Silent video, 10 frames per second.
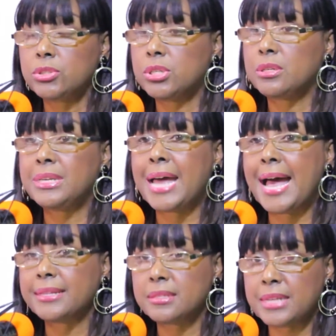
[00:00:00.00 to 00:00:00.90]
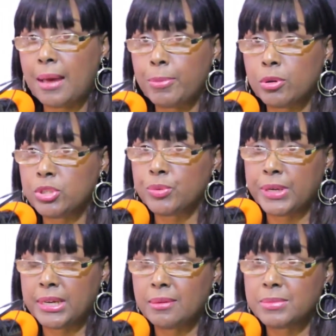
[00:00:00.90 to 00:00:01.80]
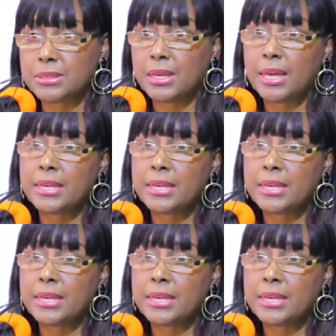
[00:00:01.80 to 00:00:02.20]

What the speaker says: to not stop your dreams,